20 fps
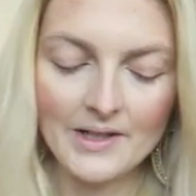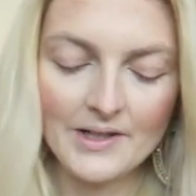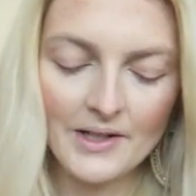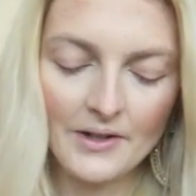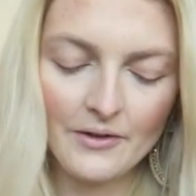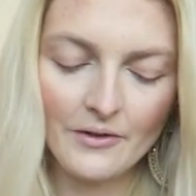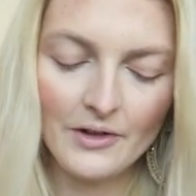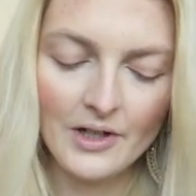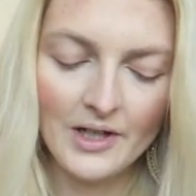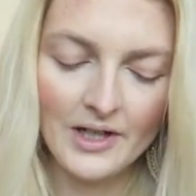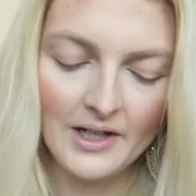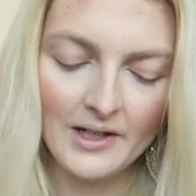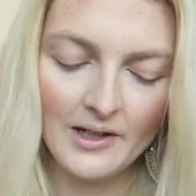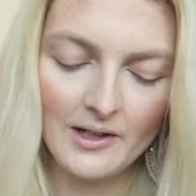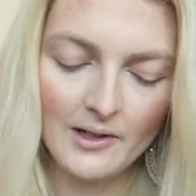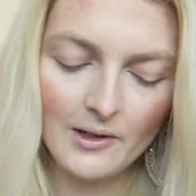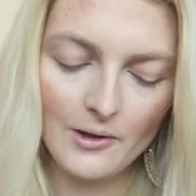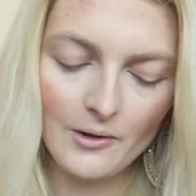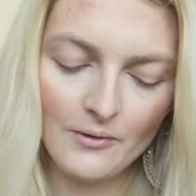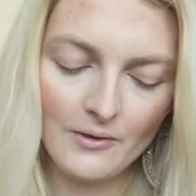this is a really
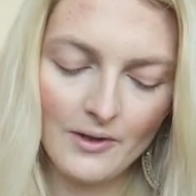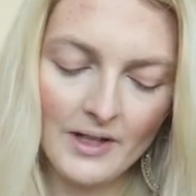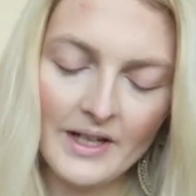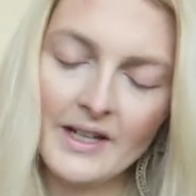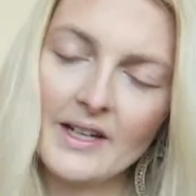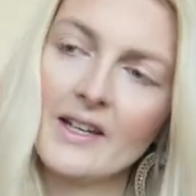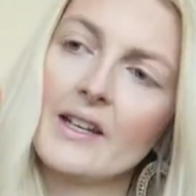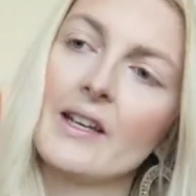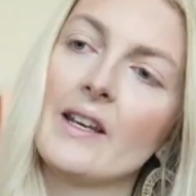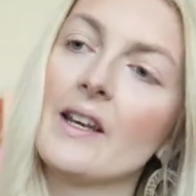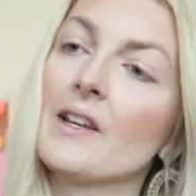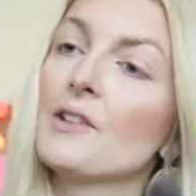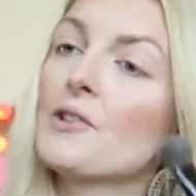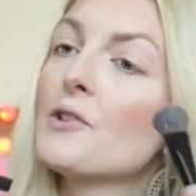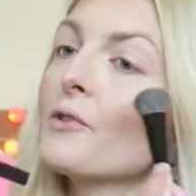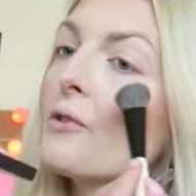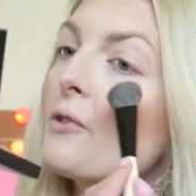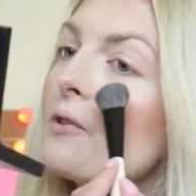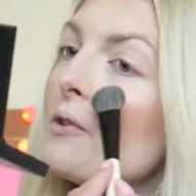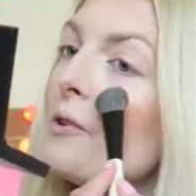lovely
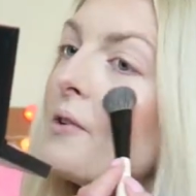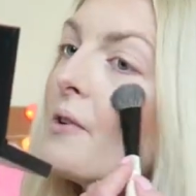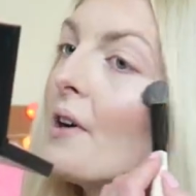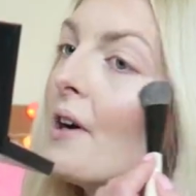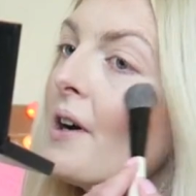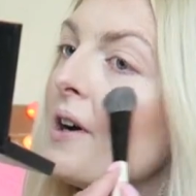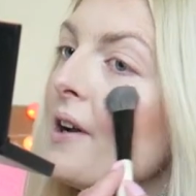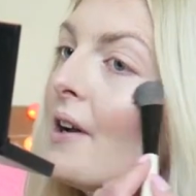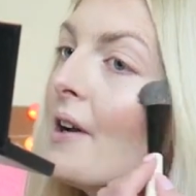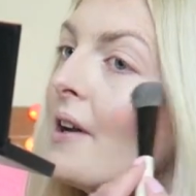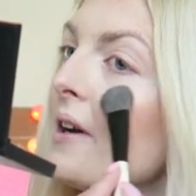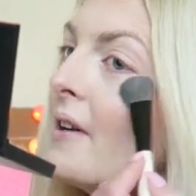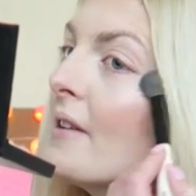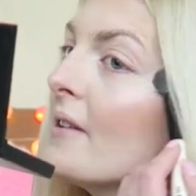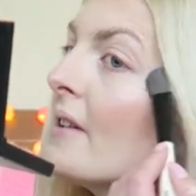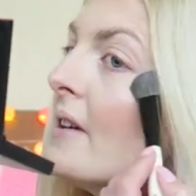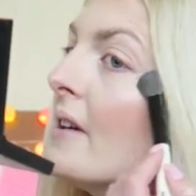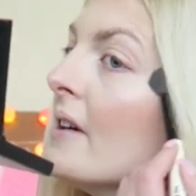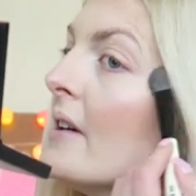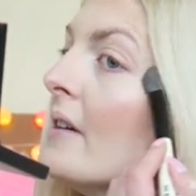natural
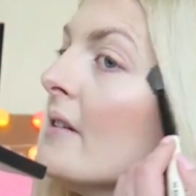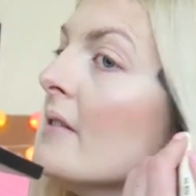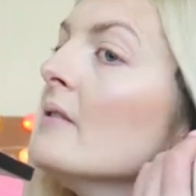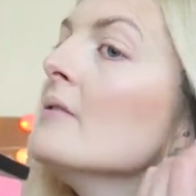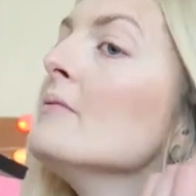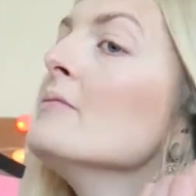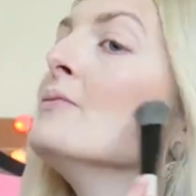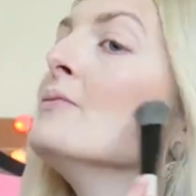highlighter.